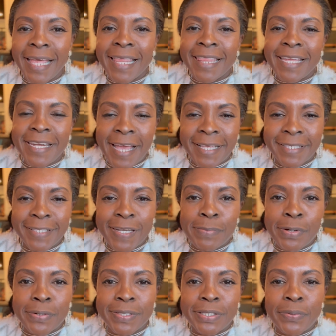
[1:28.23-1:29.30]
The next thing
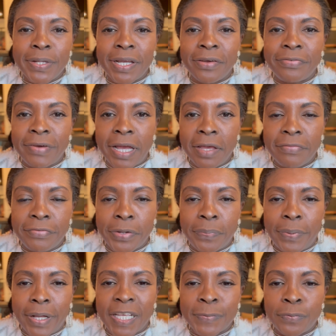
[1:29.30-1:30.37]
about doing a 5-year
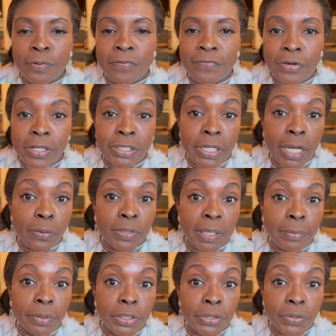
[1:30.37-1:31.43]
passport for a child who's
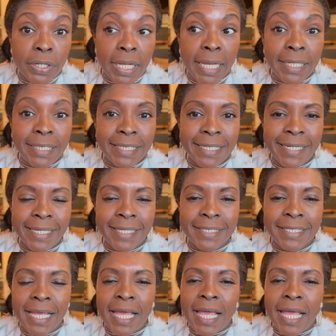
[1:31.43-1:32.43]
about to turn 18 is